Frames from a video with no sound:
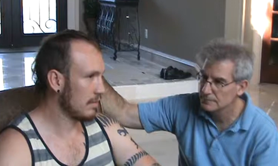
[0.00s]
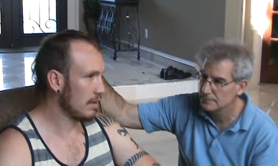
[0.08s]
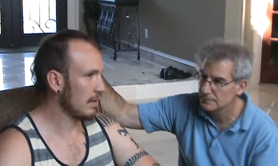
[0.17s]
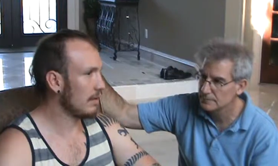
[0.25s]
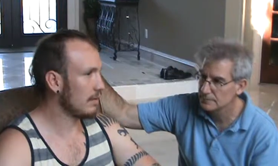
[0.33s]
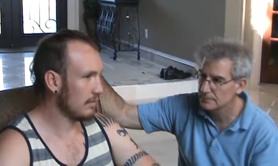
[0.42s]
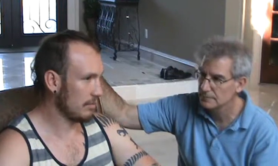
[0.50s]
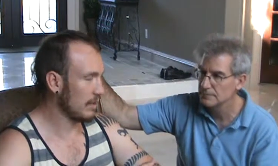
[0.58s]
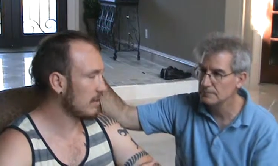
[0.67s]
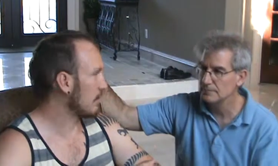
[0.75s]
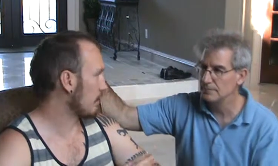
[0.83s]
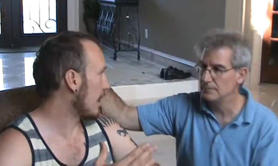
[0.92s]
Speaker 1: and
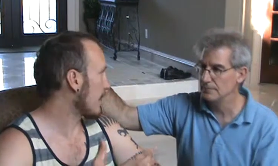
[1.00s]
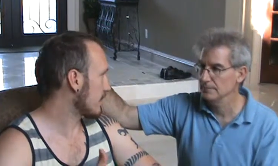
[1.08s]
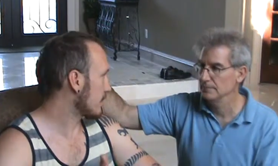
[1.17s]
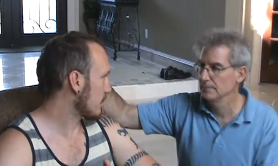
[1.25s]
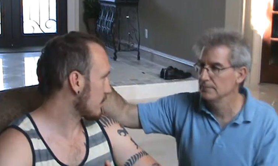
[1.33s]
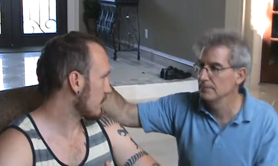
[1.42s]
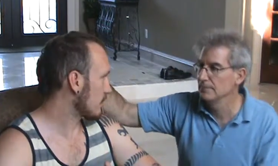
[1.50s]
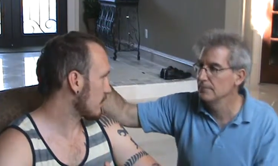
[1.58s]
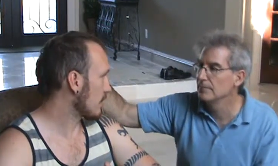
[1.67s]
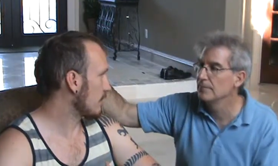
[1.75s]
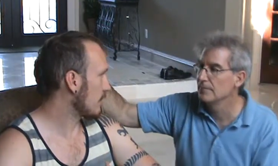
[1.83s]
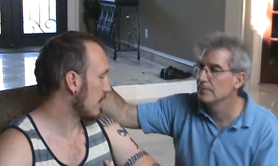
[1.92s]
with the last
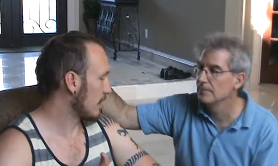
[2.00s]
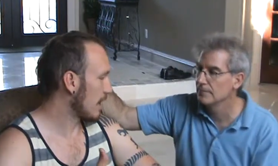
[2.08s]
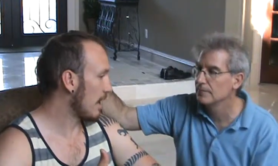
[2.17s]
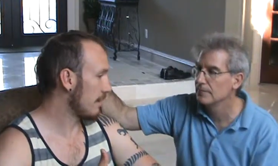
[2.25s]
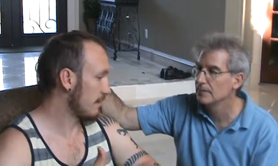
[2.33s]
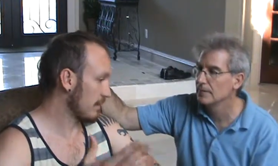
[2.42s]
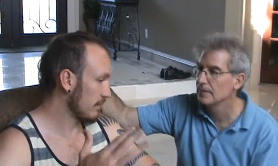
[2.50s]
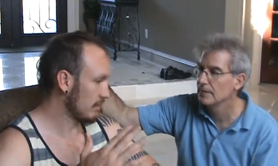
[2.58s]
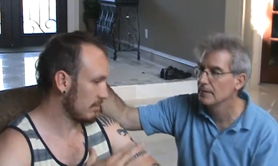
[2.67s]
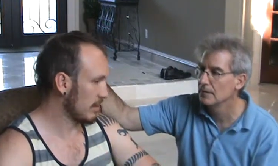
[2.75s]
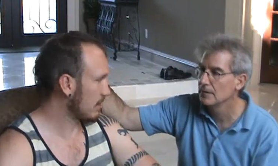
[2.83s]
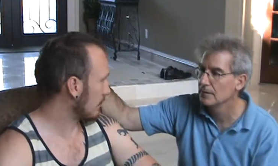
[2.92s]
treatment, I had
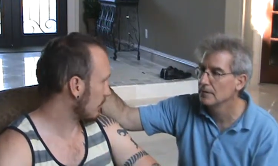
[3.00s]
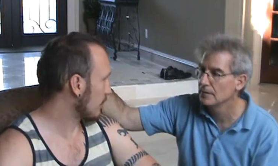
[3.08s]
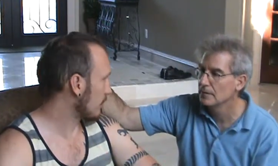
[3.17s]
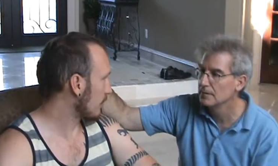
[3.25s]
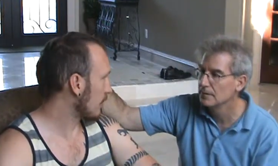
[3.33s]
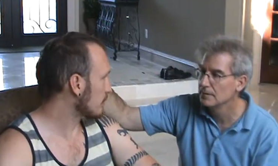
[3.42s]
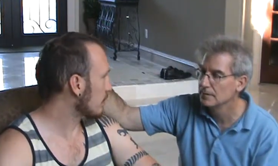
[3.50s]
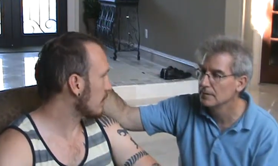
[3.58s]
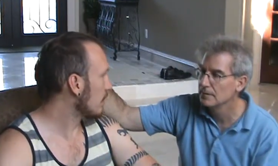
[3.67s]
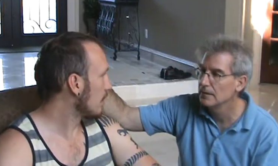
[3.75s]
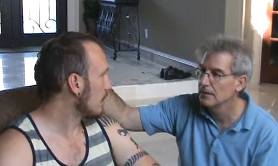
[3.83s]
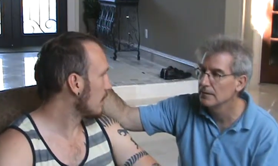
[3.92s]
felt a bit of a regression
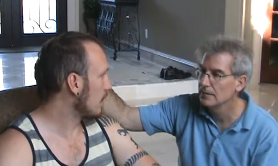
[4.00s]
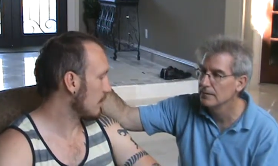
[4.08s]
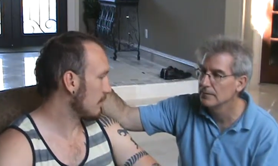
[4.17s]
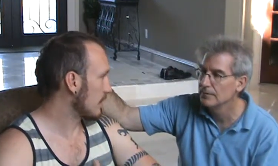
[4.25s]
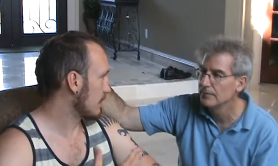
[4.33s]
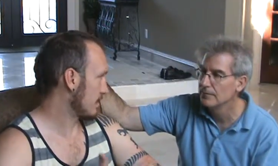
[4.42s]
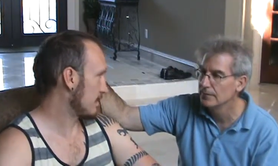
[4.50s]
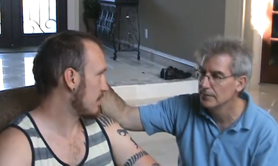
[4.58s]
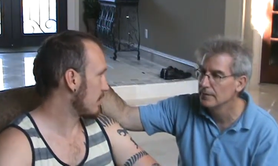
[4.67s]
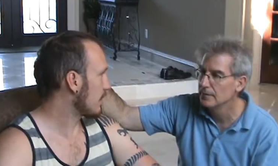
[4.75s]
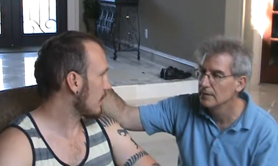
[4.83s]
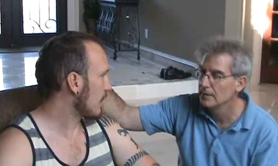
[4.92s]
uh-huh. Um, because
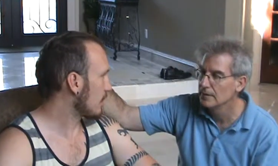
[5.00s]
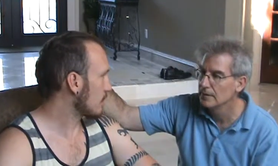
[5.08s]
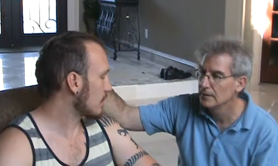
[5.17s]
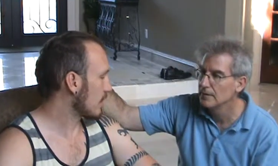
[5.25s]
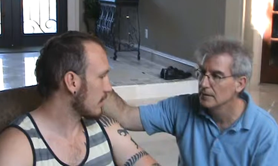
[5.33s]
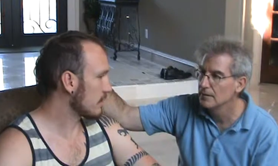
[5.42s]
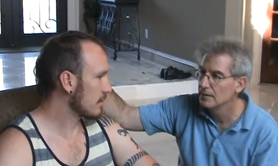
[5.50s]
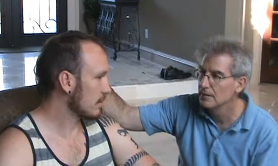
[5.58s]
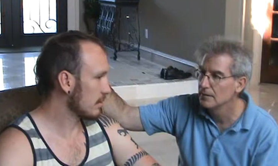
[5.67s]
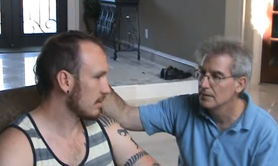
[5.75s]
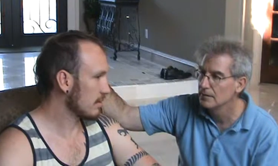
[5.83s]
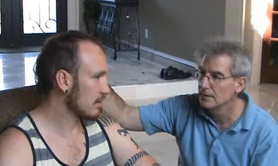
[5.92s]
it didn't have a chance
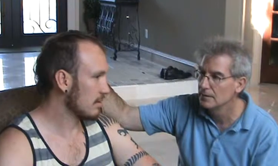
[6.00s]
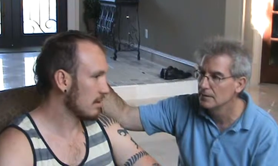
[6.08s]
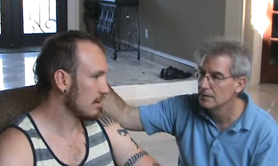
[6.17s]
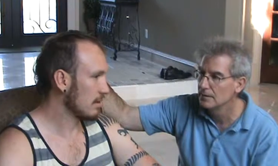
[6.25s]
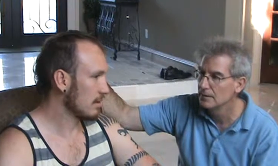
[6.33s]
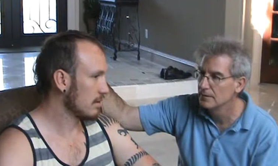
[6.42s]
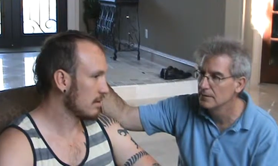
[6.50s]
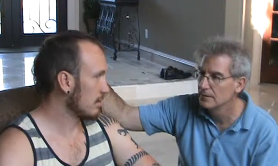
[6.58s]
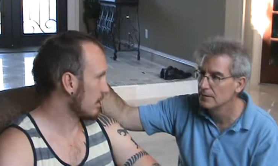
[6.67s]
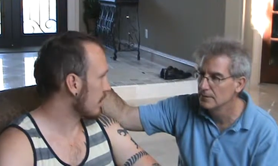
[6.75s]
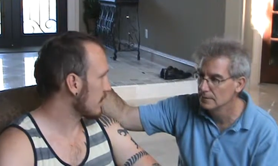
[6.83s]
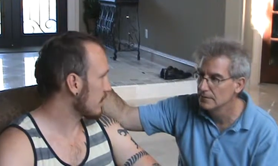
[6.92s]
to
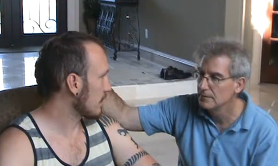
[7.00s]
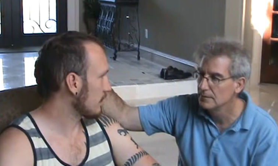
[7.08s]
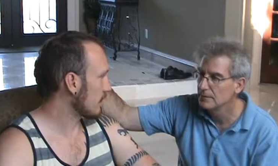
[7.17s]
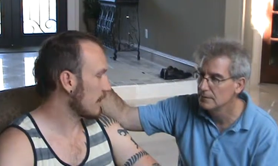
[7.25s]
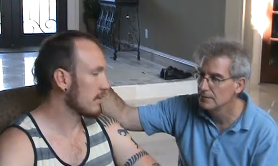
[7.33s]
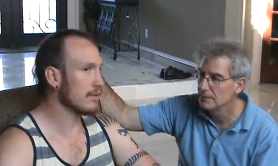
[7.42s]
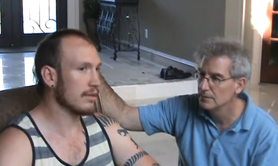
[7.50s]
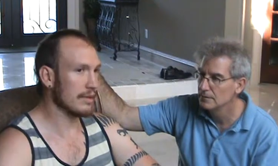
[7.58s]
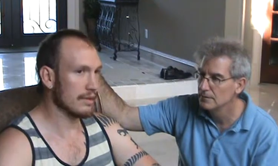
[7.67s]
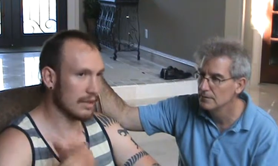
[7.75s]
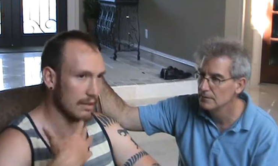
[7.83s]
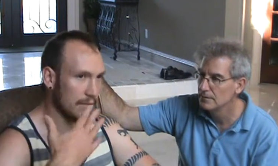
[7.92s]
to I guess settled down. So
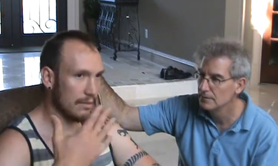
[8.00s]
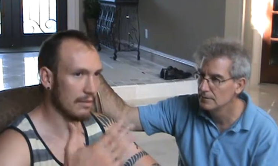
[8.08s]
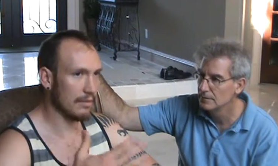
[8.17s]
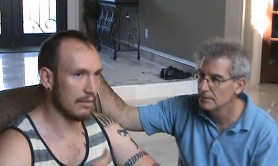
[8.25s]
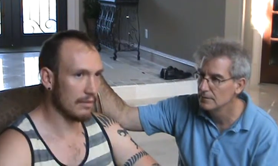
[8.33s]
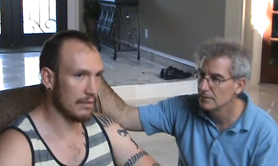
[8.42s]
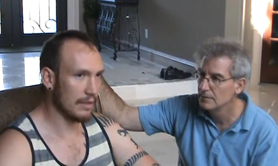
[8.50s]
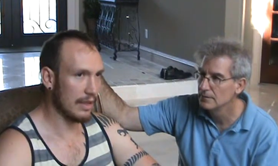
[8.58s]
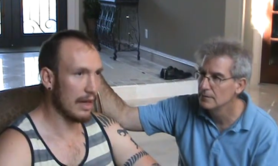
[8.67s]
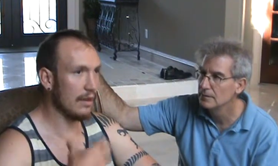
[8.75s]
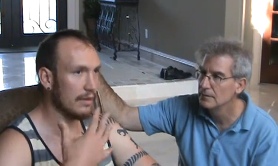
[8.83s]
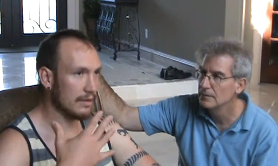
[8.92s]
this time,
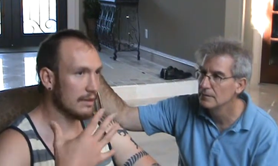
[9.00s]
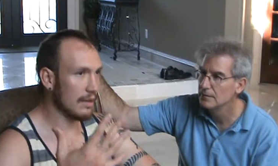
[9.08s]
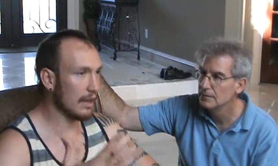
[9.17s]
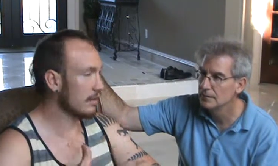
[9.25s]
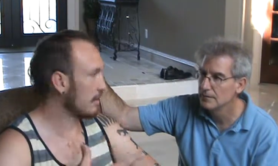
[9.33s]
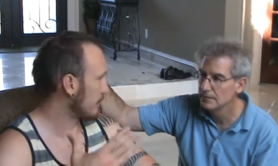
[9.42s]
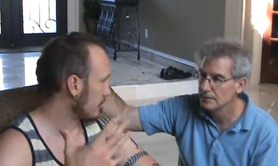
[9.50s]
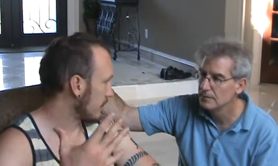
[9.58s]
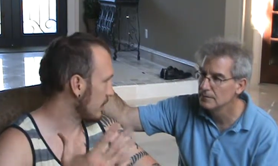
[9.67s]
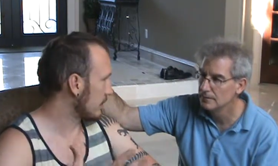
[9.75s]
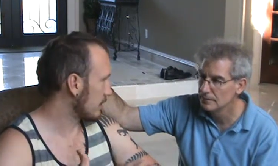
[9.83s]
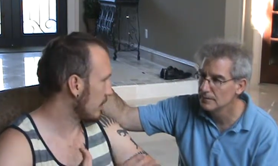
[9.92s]
now I
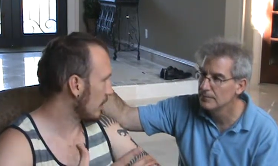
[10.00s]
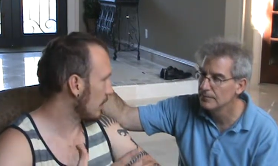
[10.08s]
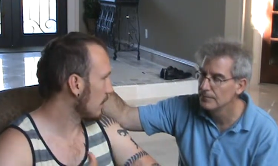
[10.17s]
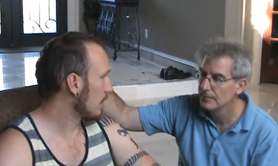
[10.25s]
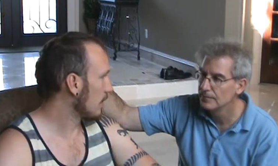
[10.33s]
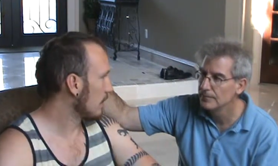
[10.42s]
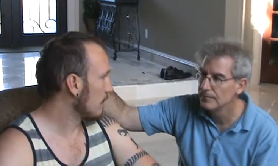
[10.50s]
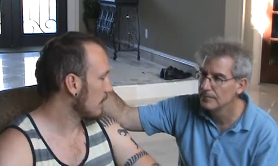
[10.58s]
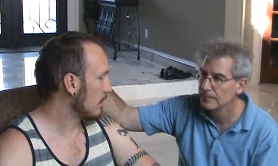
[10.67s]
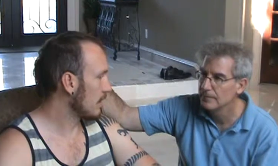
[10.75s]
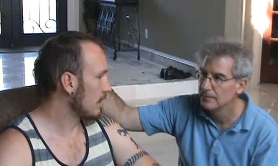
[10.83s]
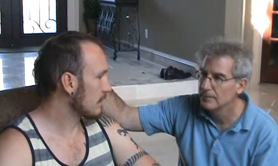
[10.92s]
definitely can tell
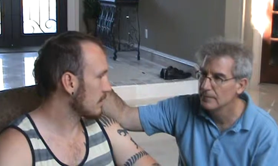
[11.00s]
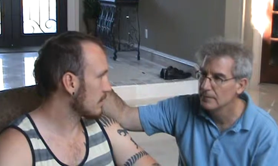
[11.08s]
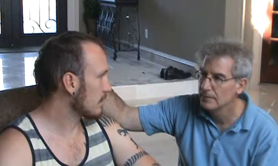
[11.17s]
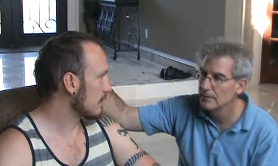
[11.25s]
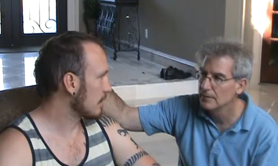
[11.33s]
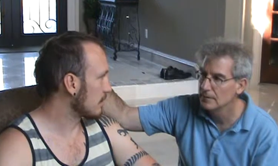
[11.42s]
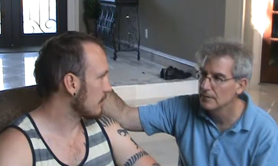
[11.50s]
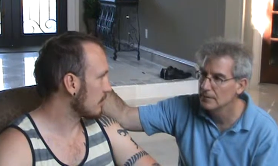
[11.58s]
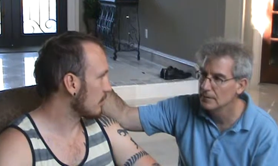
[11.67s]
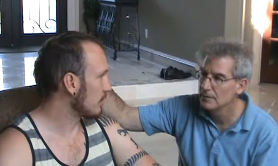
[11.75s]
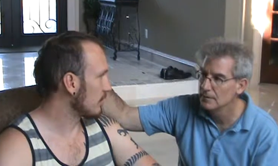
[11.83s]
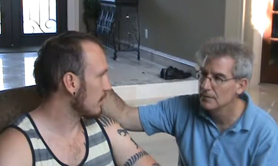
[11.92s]
that it's it's
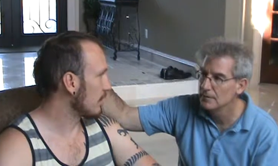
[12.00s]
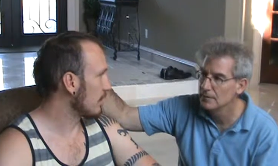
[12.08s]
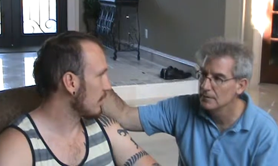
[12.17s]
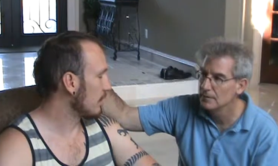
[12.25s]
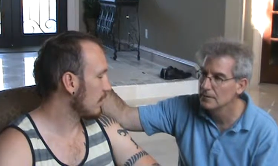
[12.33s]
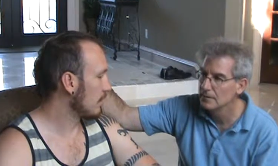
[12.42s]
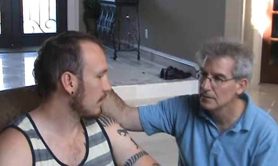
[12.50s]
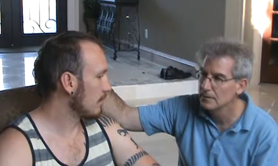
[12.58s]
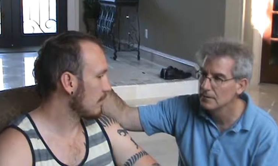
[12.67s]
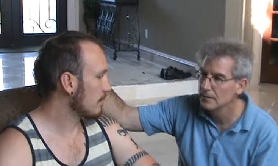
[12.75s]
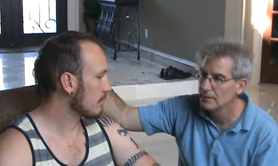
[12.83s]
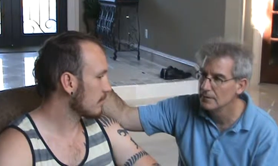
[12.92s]
improving. Um,
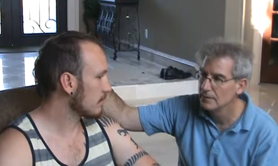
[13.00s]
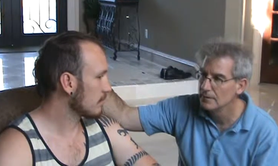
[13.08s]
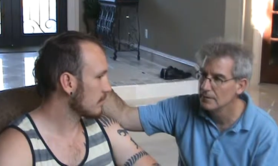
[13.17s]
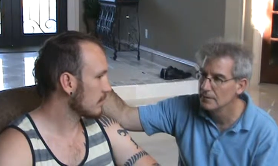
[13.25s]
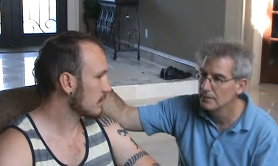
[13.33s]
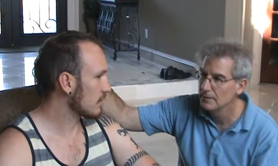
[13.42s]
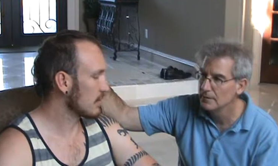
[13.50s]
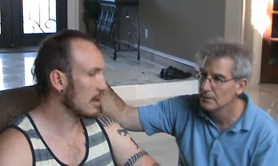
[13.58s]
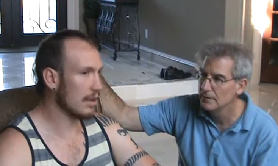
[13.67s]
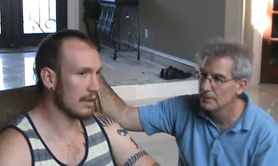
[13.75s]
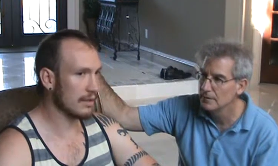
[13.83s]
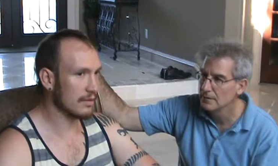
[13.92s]
so
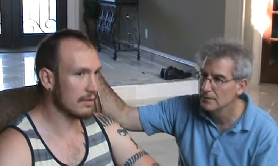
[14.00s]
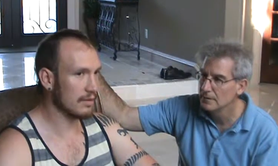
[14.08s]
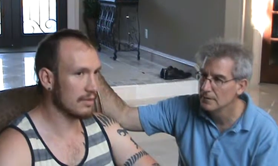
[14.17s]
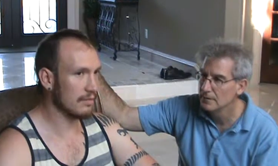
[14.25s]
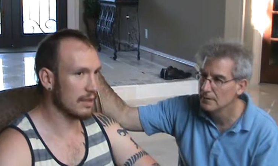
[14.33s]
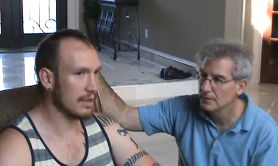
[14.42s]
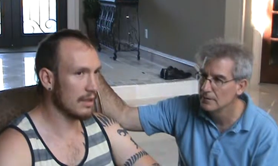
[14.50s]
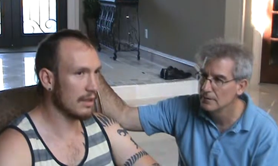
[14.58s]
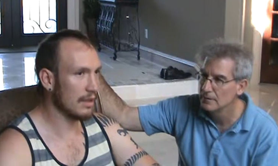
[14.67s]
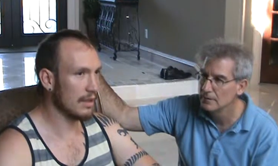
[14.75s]
yeah, I guess those would be